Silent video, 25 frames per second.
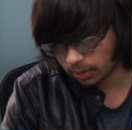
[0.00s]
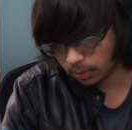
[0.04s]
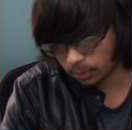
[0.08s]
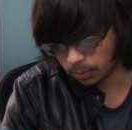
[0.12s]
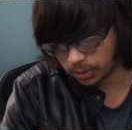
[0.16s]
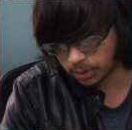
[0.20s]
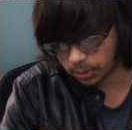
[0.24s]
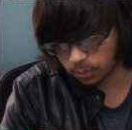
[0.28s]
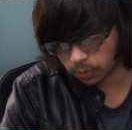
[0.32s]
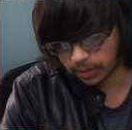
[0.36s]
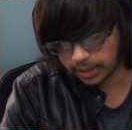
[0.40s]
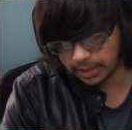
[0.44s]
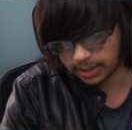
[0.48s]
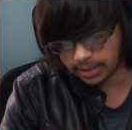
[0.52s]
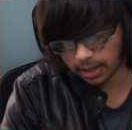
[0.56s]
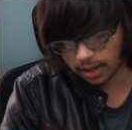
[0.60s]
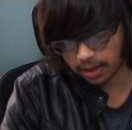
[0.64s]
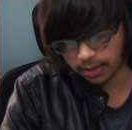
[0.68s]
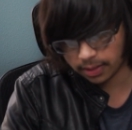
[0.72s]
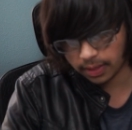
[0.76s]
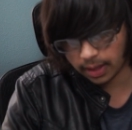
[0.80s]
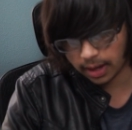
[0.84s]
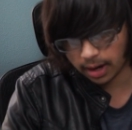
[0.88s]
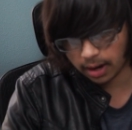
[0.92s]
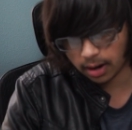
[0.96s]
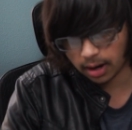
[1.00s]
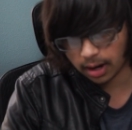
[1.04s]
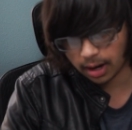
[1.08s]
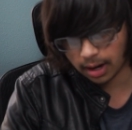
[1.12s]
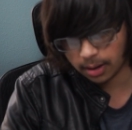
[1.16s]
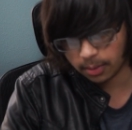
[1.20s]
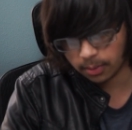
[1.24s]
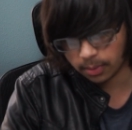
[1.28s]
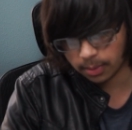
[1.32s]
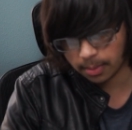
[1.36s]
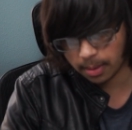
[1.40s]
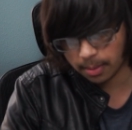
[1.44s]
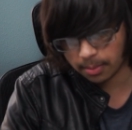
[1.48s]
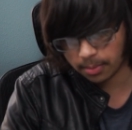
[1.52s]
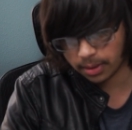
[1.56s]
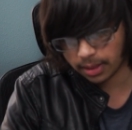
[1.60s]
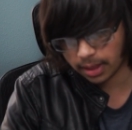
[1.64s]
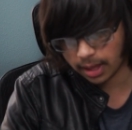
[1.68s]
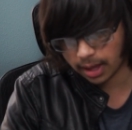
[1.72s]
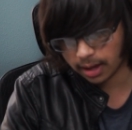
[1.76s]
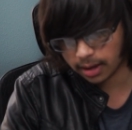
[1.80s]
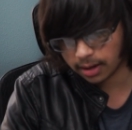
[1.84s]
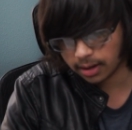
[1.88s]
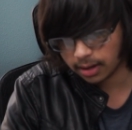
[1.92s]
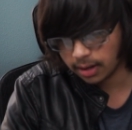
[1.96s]
was redone there. I remember
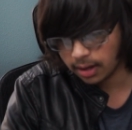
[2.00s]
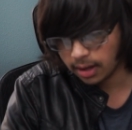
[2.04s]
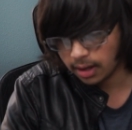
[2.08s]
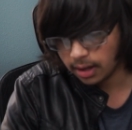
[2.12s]
that.